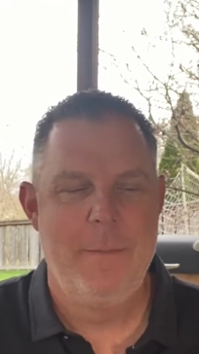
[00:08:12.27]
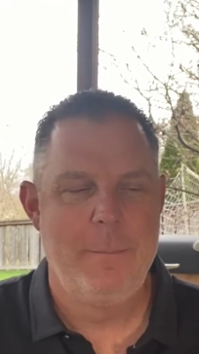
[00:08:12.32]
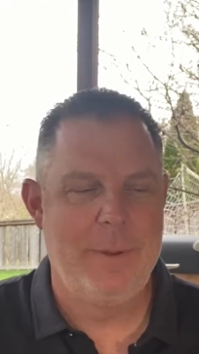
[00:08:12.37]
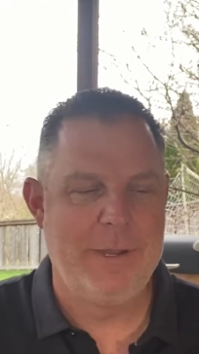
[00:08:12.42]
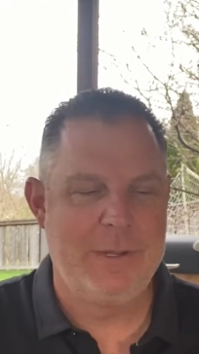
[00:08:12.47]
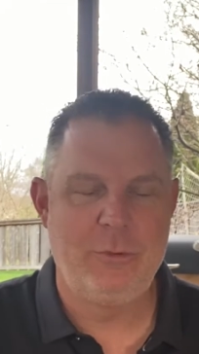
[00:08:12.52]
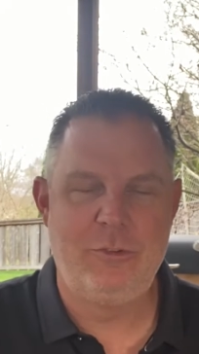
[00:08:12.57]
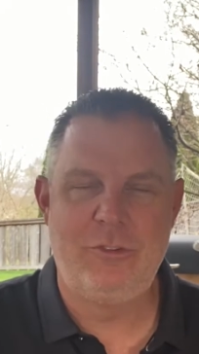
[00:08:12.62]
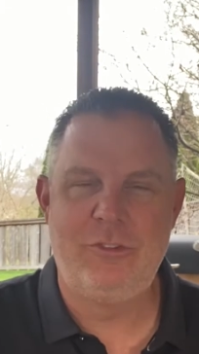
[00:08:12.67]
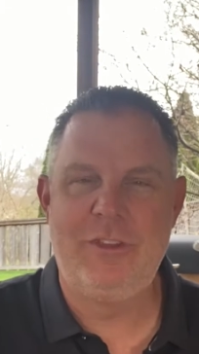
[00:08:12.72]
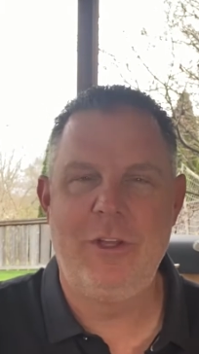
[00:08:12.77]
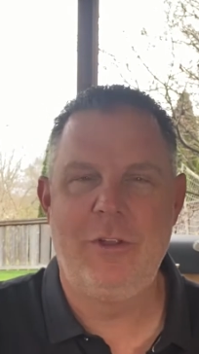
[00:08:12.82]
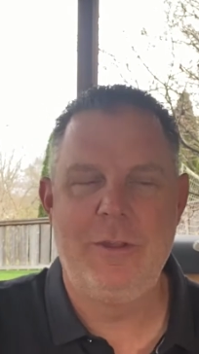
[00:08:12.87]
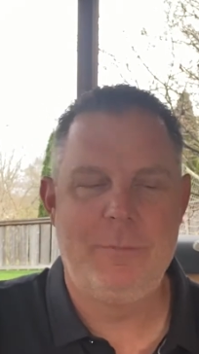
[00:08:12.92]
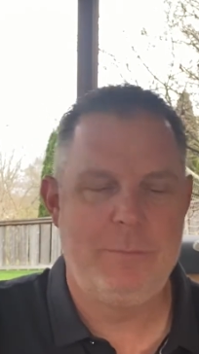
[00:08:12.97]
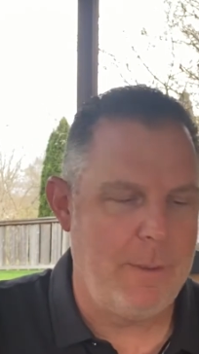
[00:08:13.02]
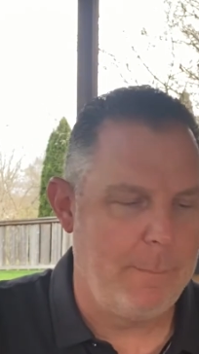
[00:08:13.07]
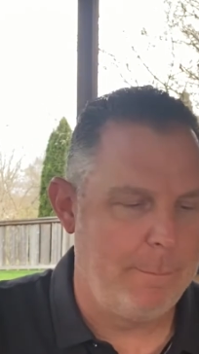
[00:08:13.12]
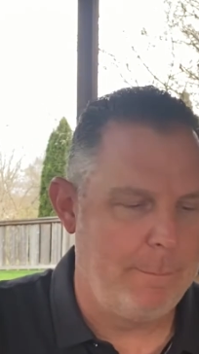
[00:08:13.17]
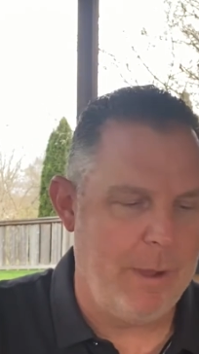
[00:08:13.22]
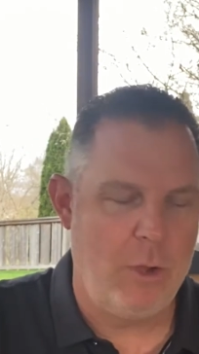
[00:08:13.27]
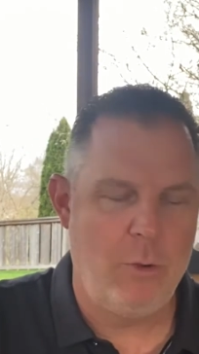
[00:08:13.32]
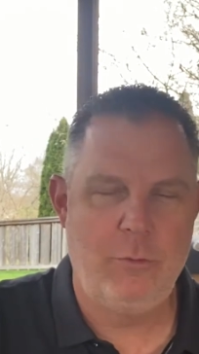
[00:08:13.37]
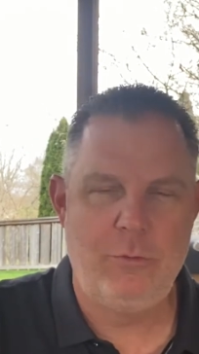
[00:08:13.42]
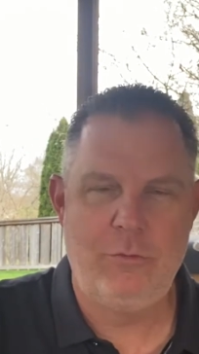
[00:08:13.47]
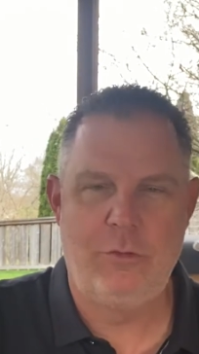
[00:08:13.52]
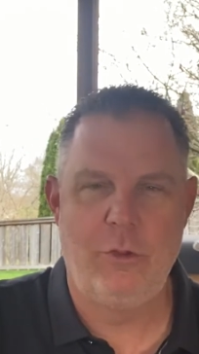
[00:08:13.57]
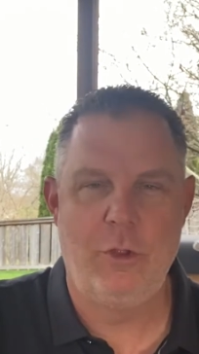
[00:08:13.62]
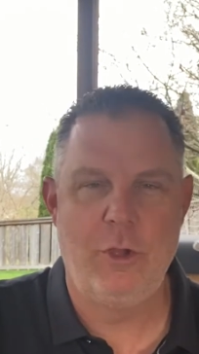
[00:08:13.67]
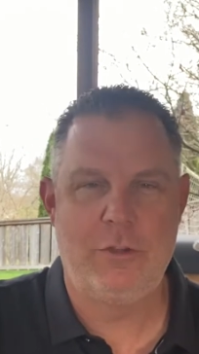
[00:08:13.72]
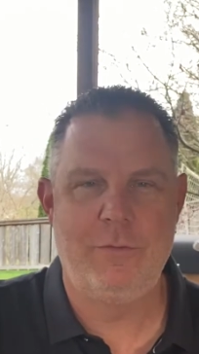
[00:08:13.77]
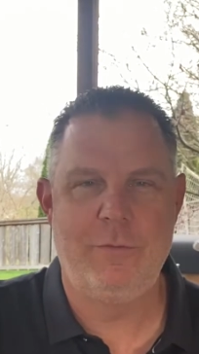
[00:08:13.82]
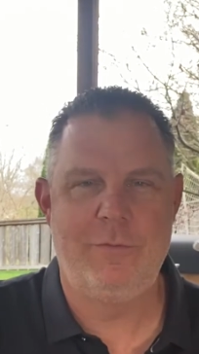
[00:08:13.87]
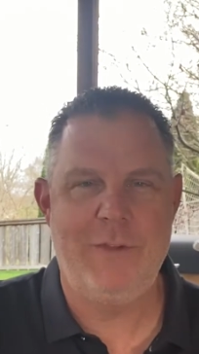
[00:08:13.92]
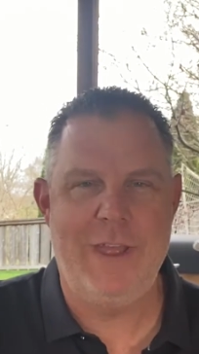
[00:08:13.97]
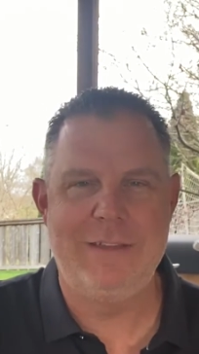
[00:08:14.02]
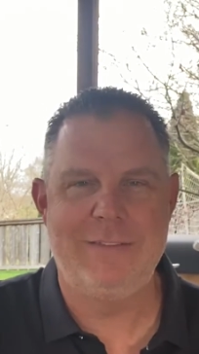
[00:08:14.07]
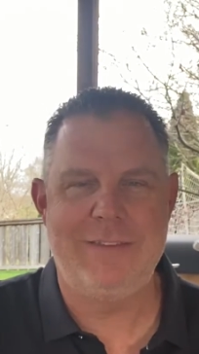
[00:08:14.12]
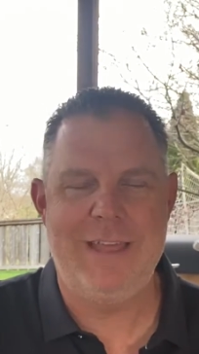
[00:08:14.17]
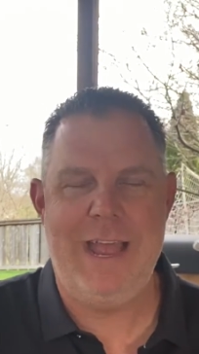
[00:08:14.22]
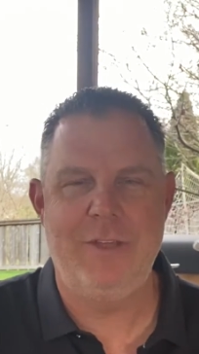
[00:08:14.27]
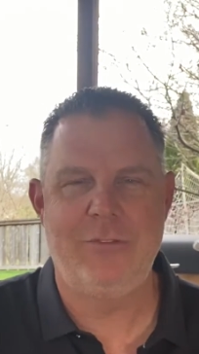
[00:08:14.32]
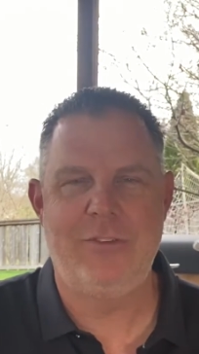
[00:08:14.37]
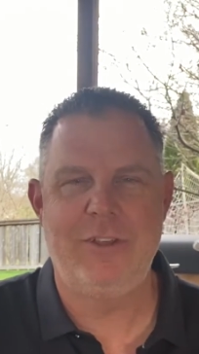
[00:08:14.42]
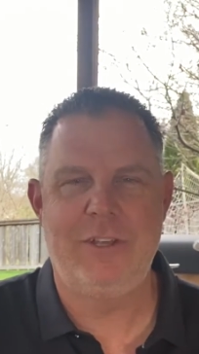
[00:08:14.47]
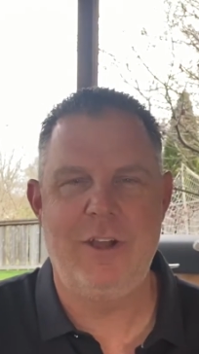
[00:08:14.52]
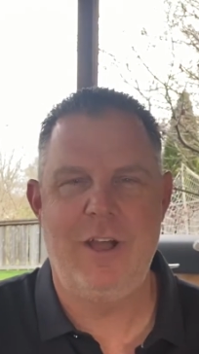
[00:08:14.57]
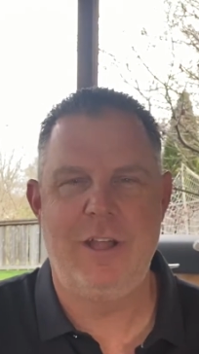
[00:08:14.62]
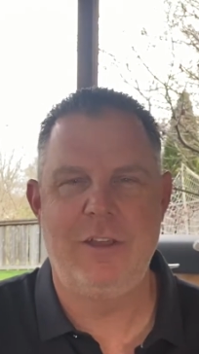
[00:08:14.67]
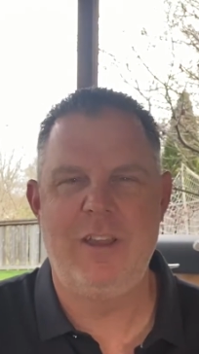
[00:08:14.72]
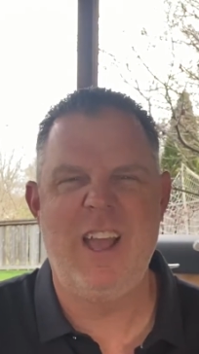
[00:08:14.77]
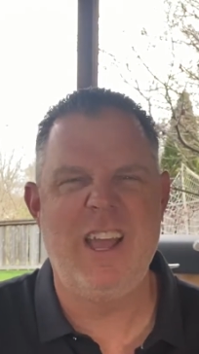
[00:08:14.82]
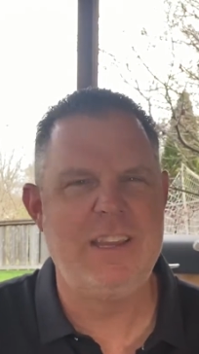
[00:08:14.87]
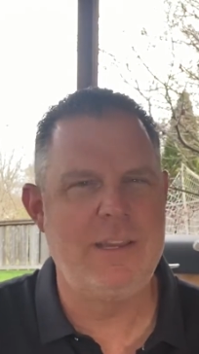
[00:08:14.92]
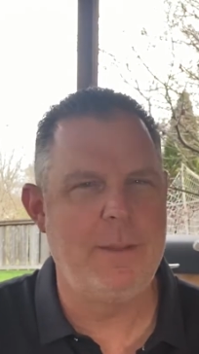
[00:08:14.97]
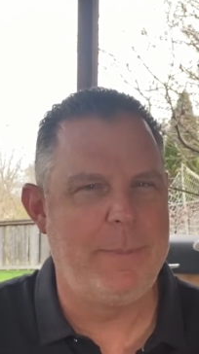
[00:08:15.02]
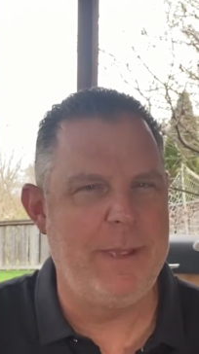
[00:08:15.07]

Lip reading: But it was still, the bones looked fantastic online.